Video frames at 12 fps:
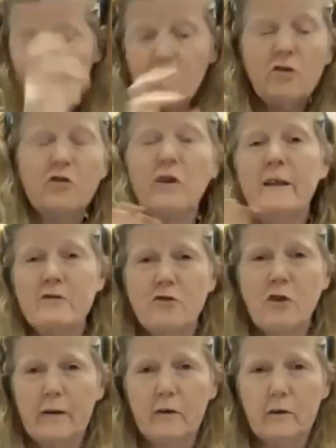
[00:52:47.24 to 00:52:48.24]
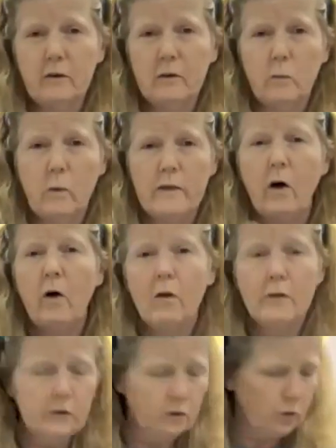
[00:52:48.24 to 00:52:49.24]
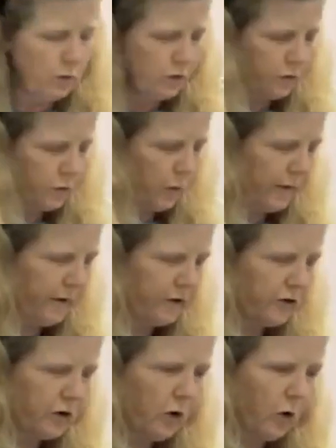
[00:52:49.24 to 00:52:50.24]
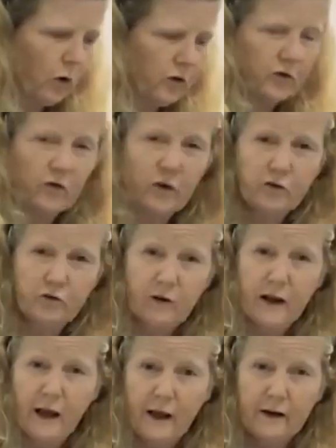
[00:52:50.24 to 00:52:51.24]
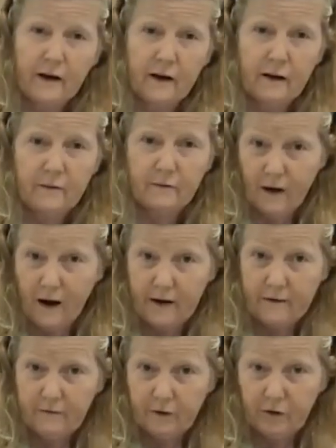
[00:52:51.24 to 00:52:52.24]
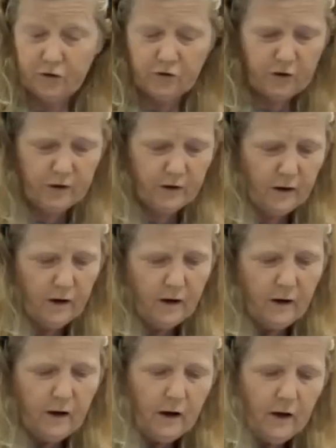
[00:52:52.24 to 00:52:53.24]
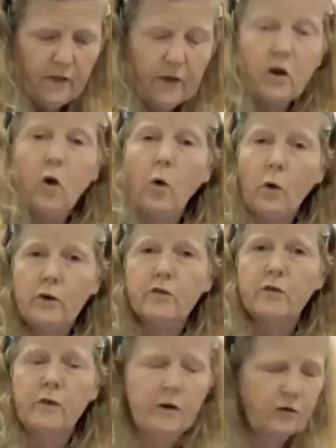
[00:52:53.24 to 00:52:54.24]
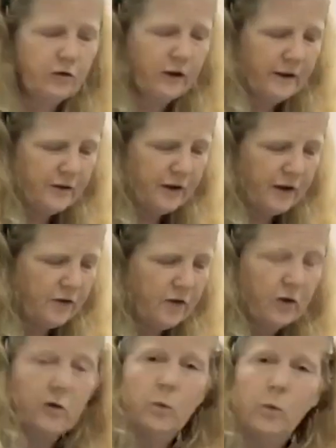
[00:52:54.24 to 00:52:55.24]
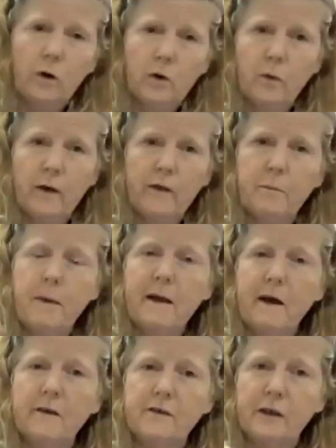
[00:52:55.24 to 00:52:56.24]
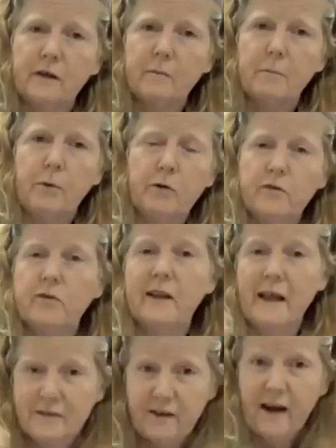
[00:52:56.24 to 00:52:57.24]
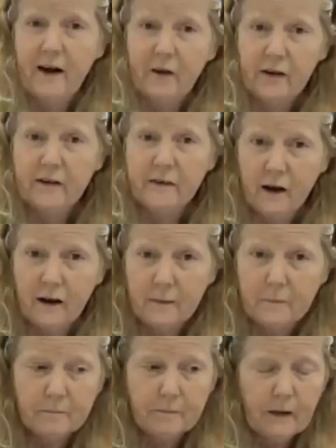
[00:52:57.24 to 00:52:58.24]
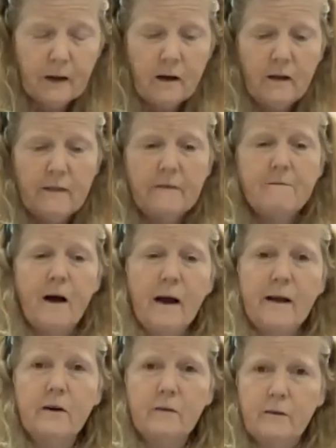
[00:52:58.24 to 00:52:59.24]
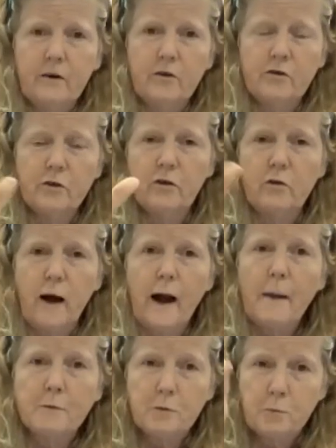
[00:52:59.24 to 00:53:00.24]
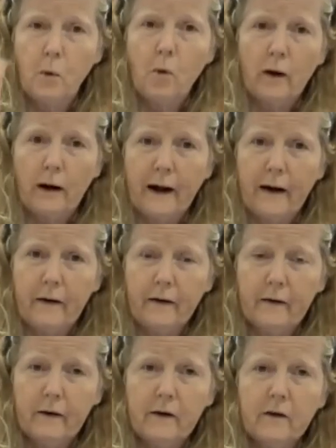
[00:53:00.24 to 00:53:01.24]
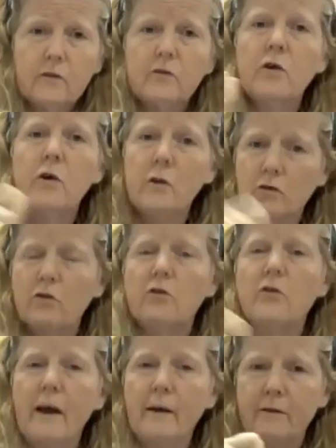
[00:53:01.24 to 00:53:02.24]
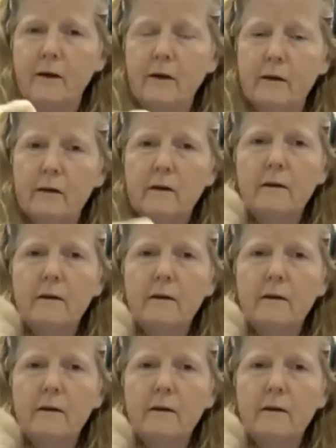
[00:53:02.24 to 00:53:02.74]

just in general with all the tools where there's a coarse version and a fine version, the coarse version is easier to work with because it pulls less hair at a time. The finer version grabs more hair, so you just have to